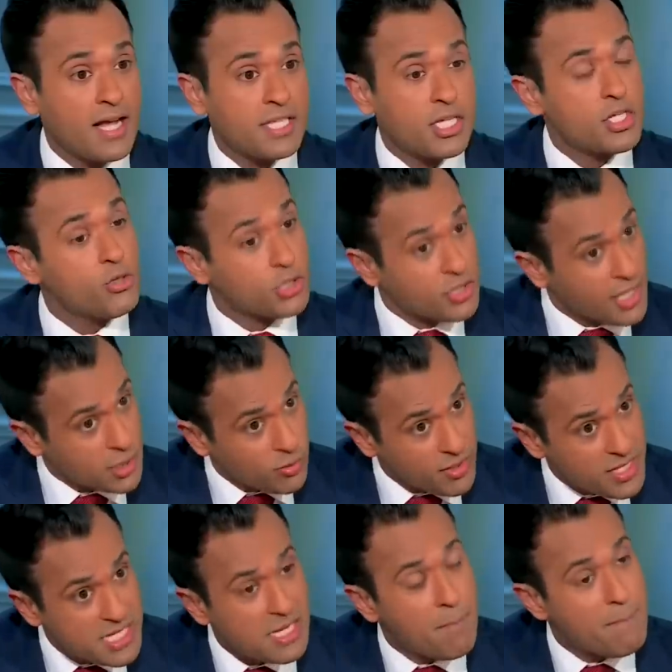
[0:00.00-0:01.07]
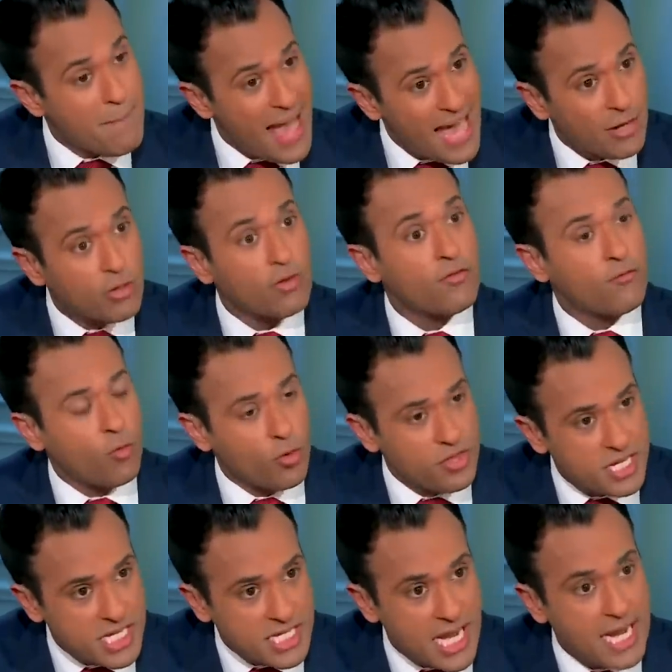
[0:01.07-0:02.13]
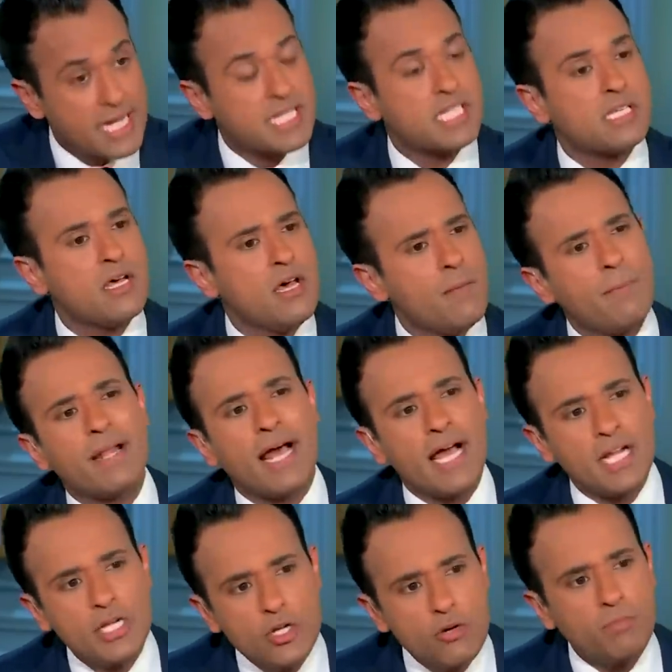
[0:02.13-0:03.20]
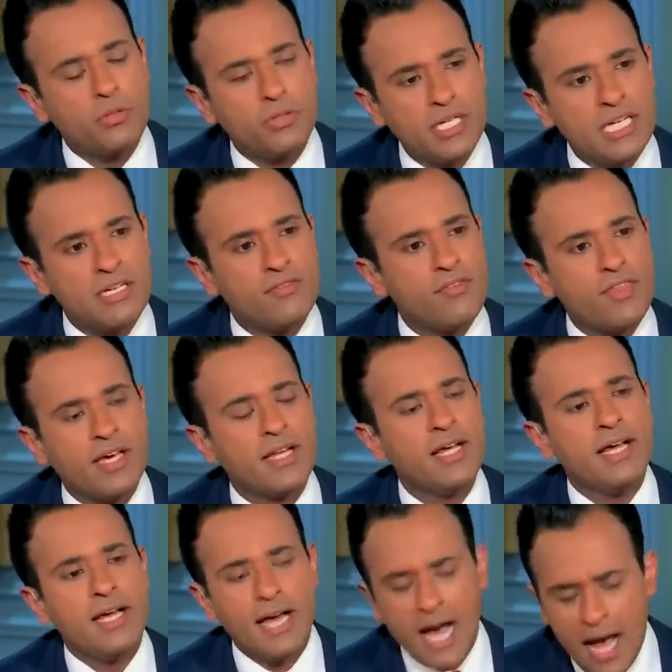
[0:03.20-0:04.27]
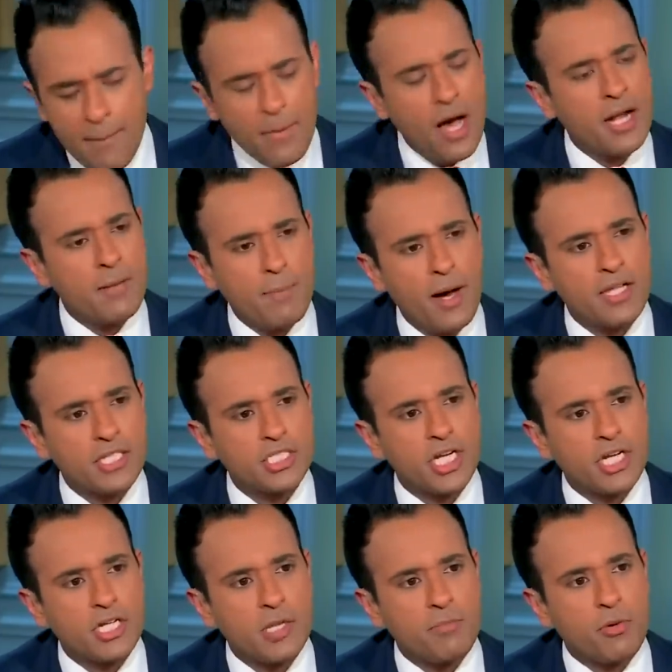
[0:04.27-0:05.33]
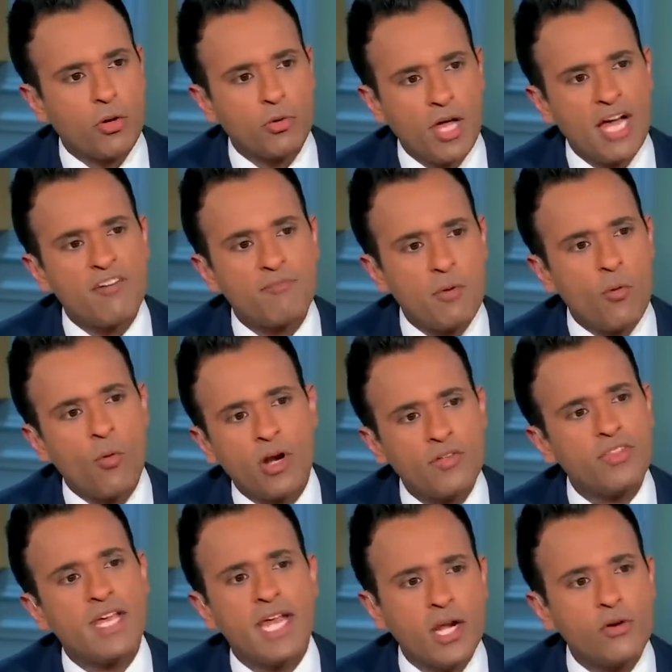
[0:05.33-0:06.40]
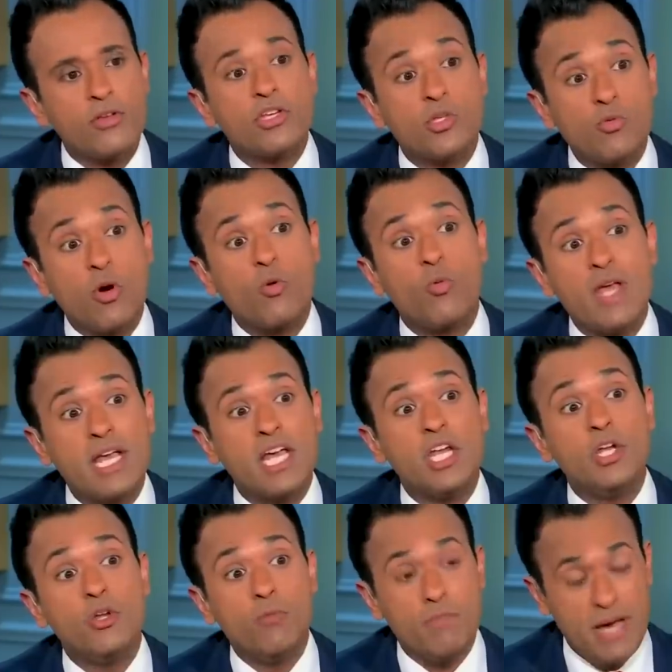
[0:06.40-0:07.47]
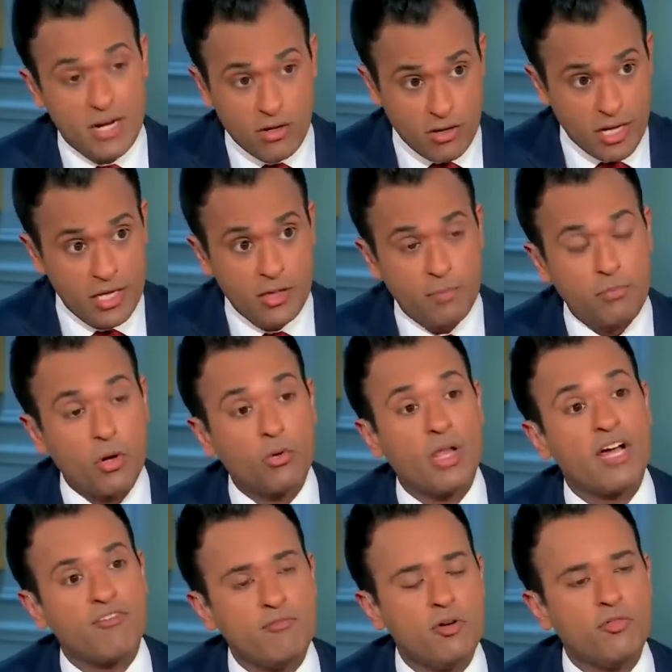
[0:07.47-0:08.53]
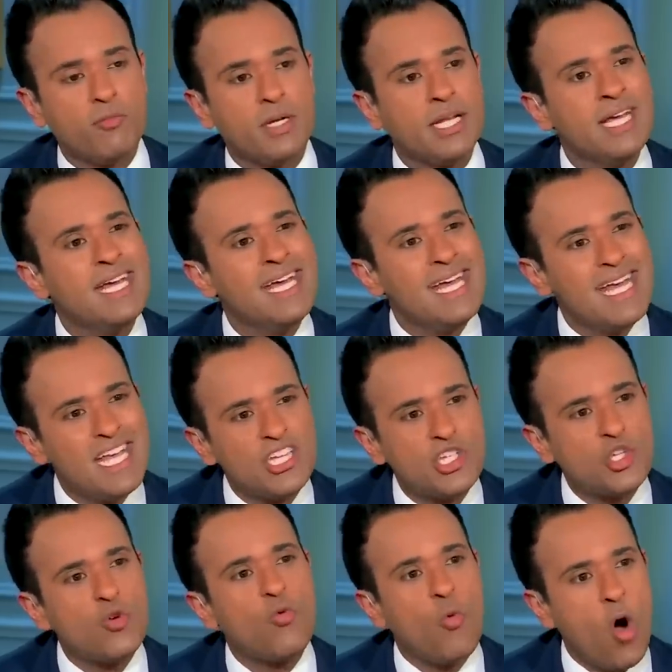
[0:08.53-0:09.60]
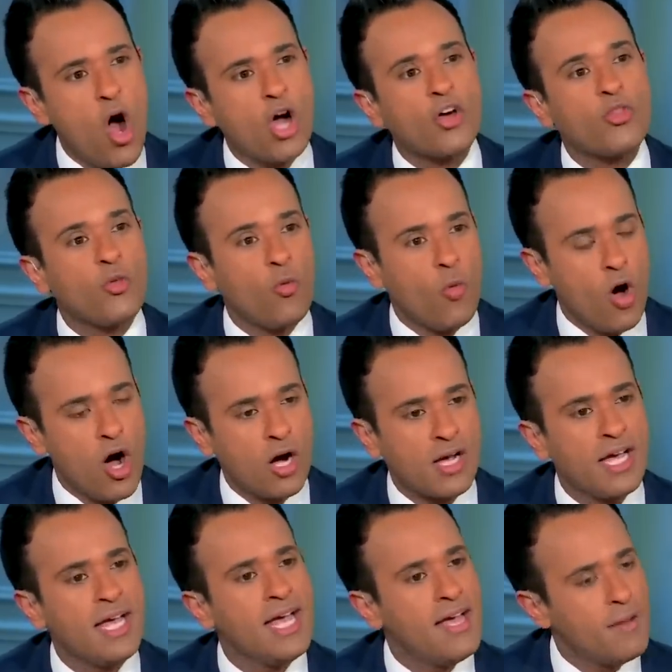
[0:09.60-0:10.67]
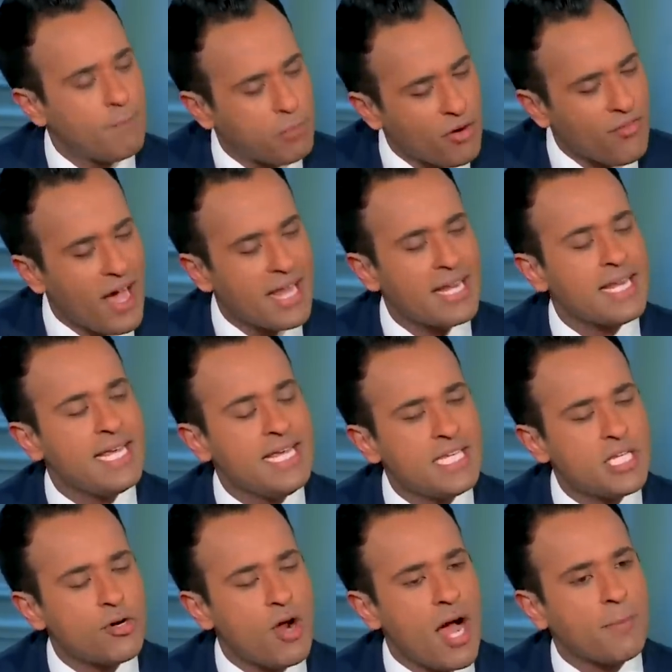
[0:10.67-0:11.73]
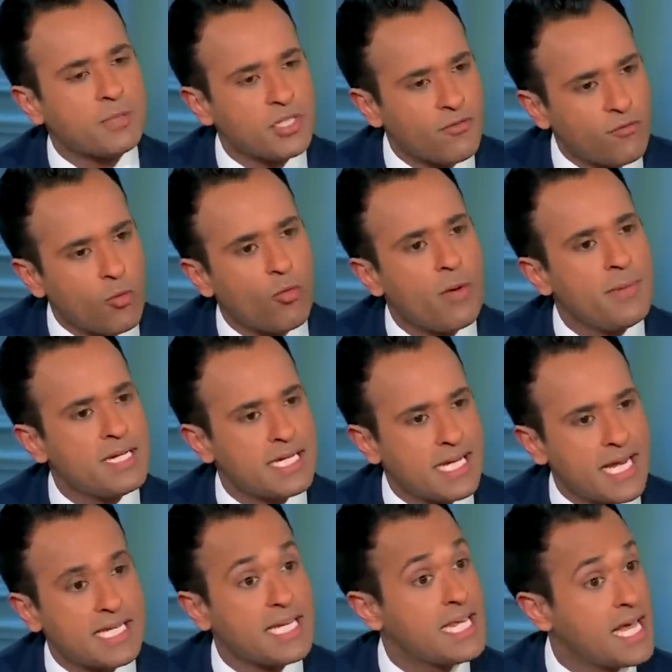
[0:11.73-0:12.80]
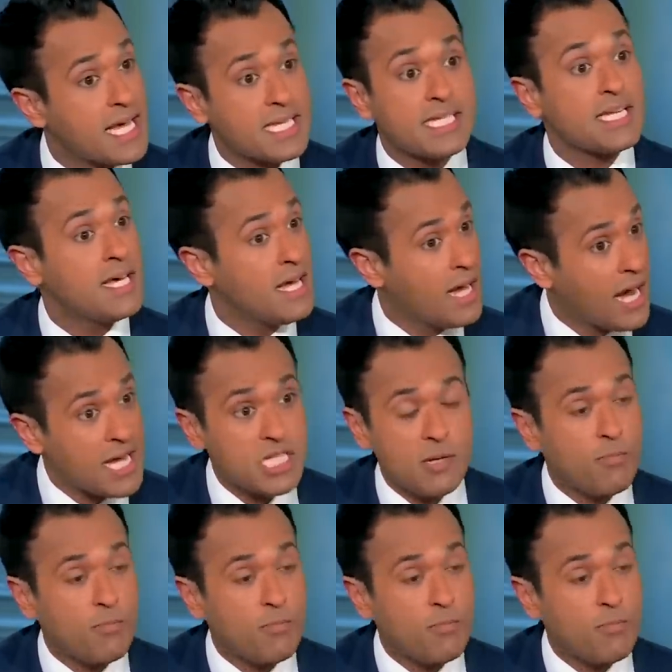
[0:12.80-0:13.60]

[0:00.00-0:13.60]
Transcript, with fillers: Constitution. That's right. why this is a matter for the states. But I do believe that I'm unapologetically pro-life, but one of the areas where we can do better in the pro-life movement is to walk the walk. Provide an easier option for women to get to yes. I